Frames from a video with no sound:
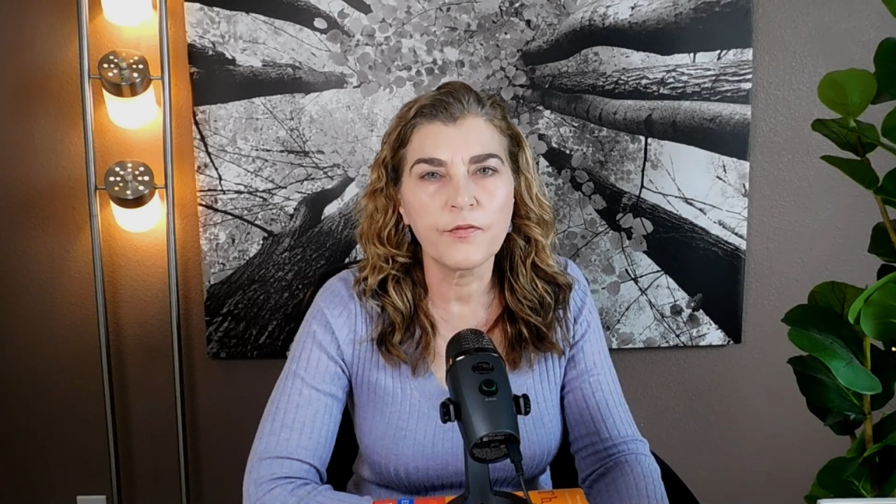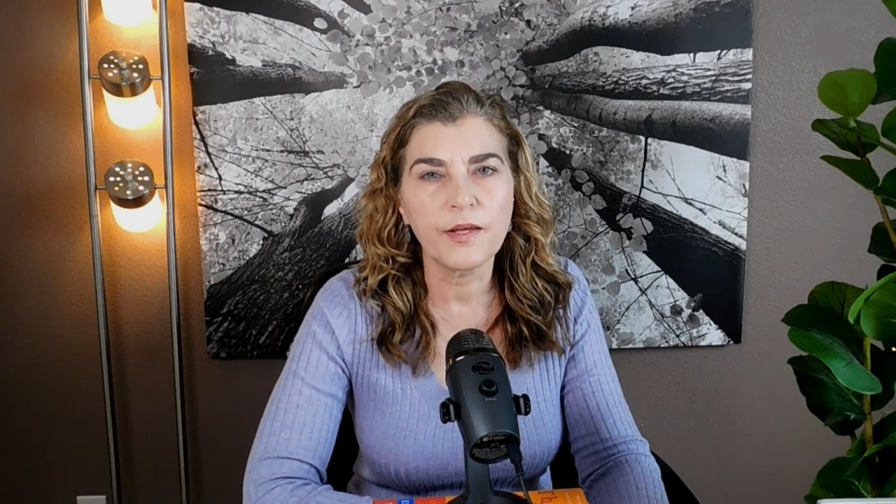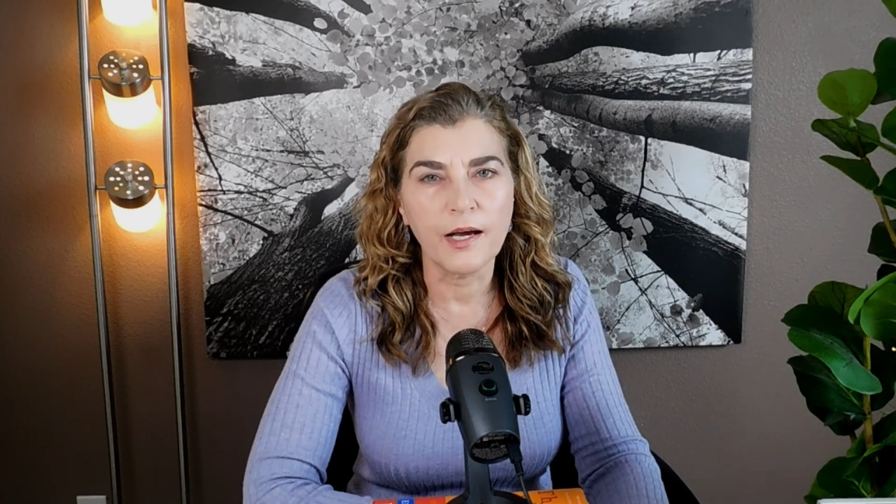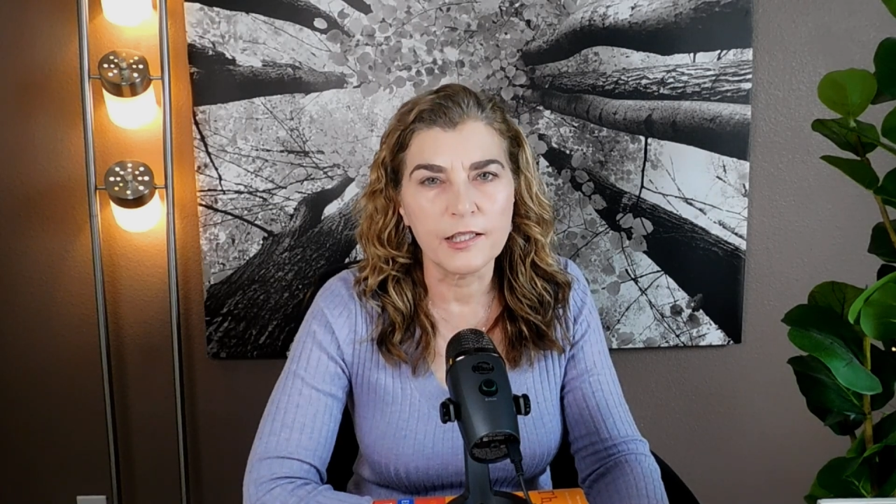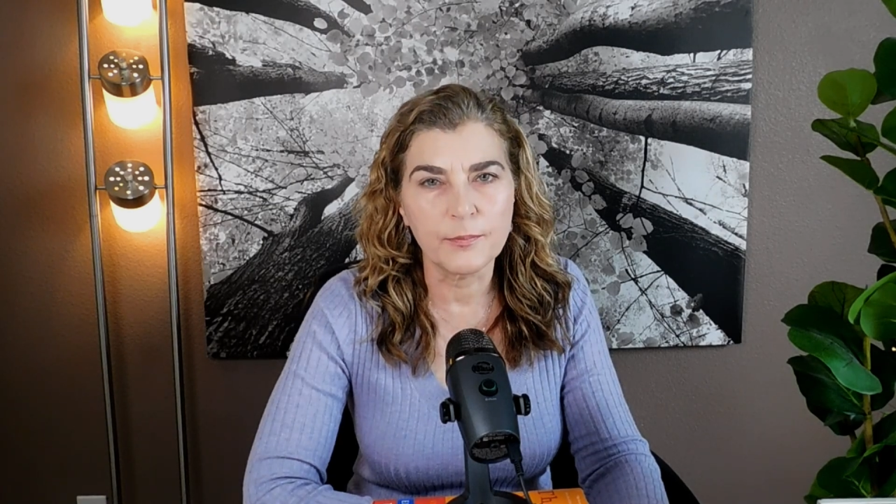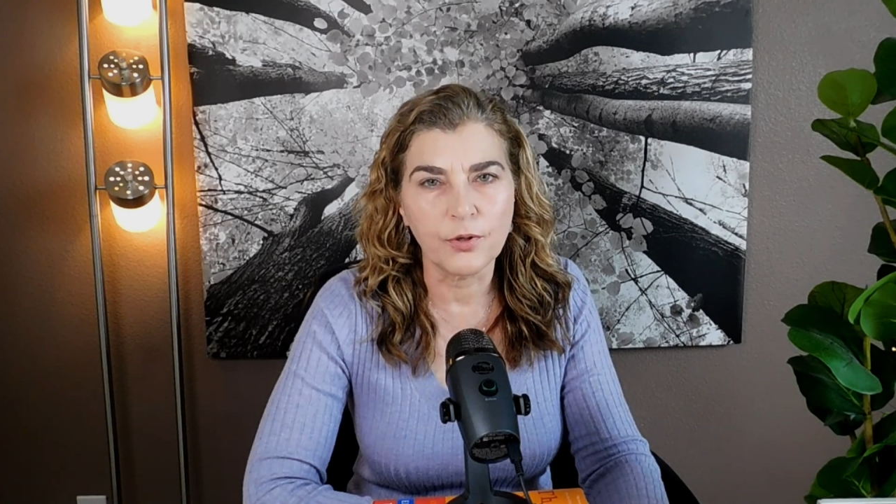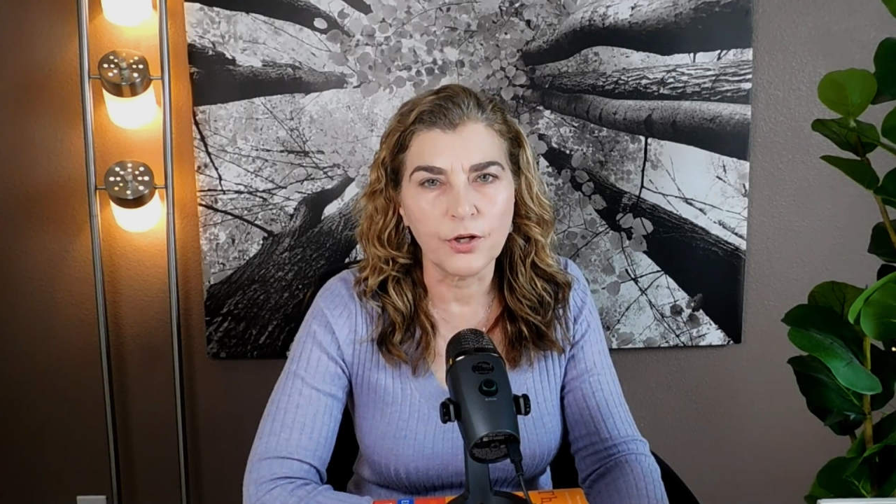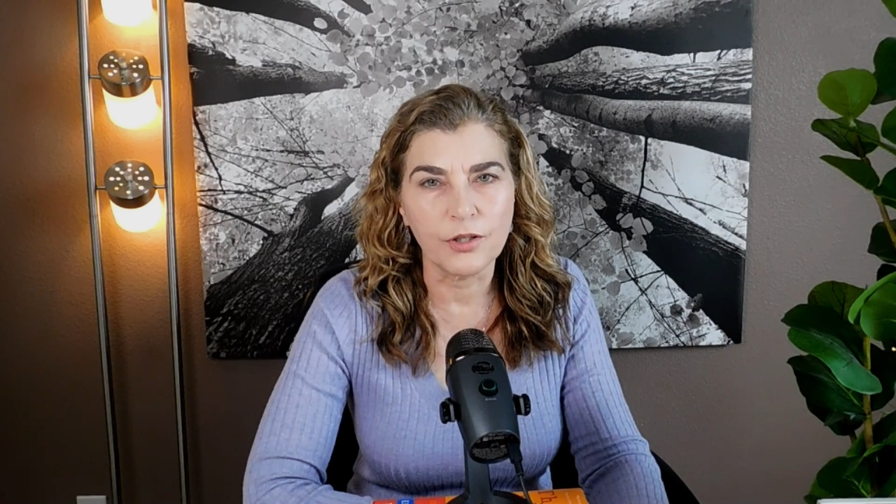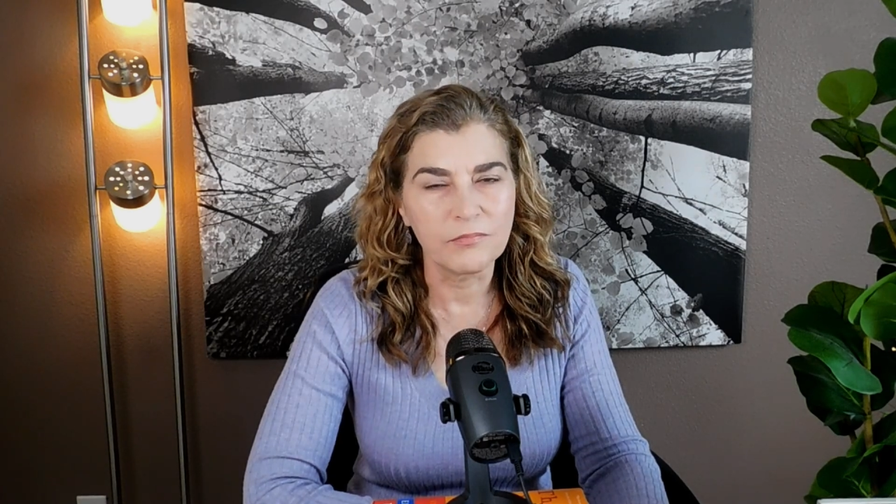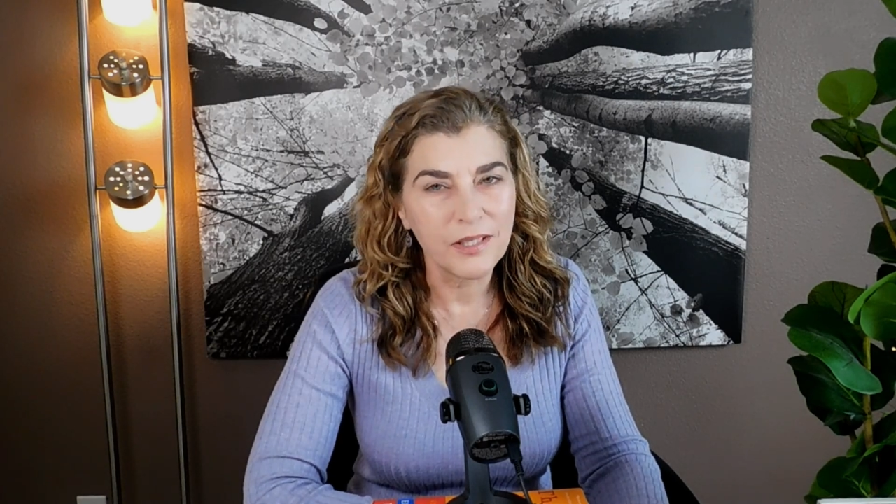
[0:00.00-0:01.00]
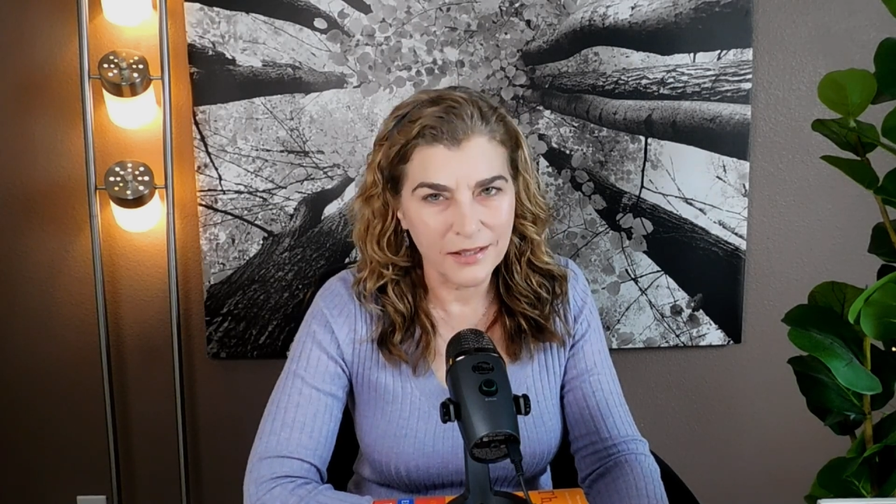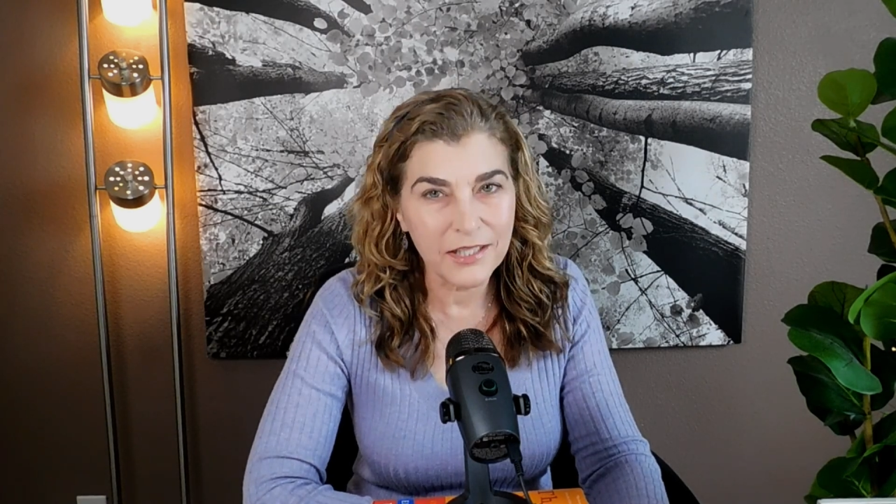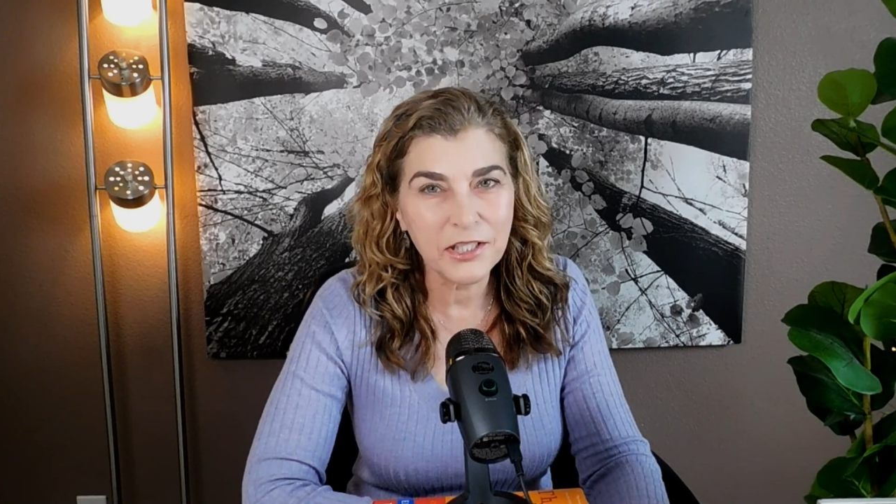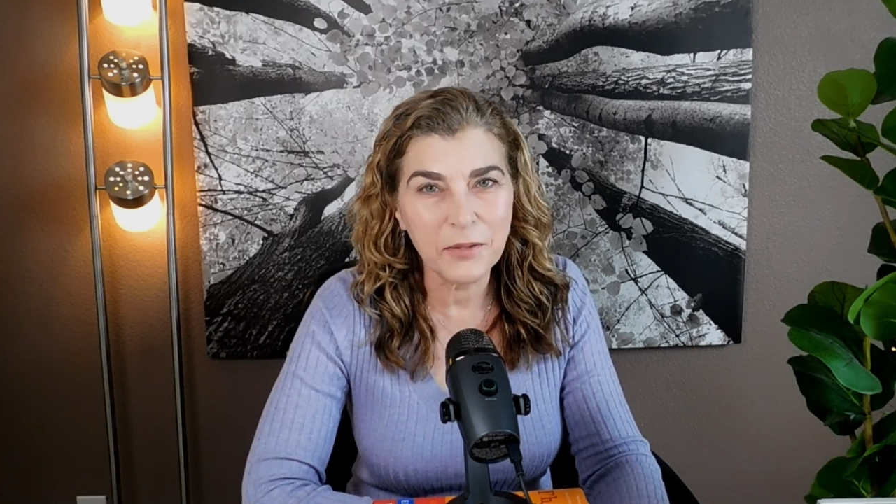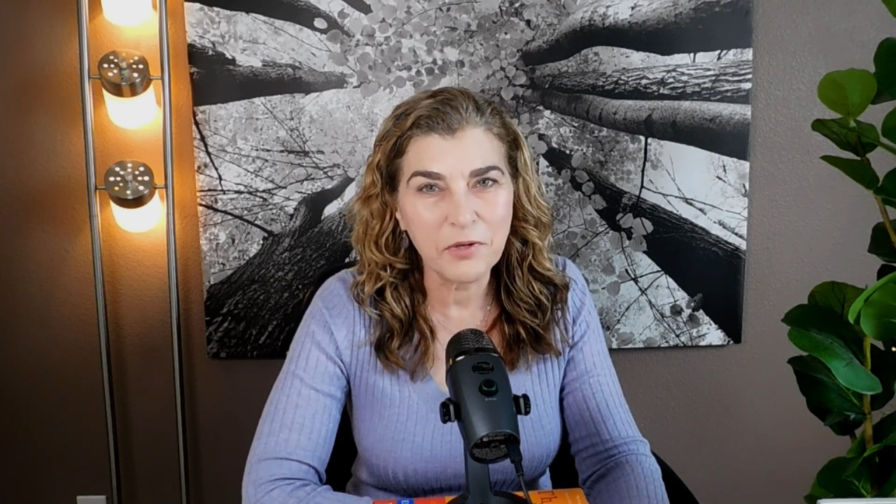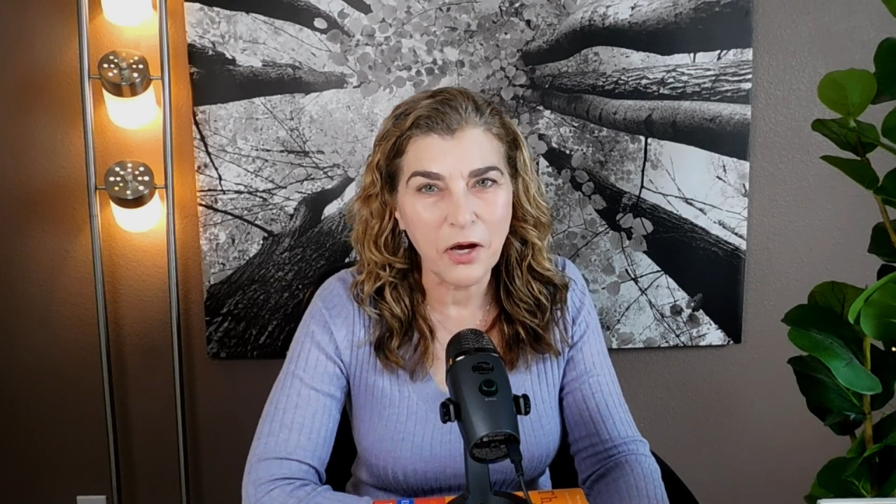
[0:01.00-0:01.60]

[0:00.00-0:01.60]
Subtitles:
the iceberg. Let's keep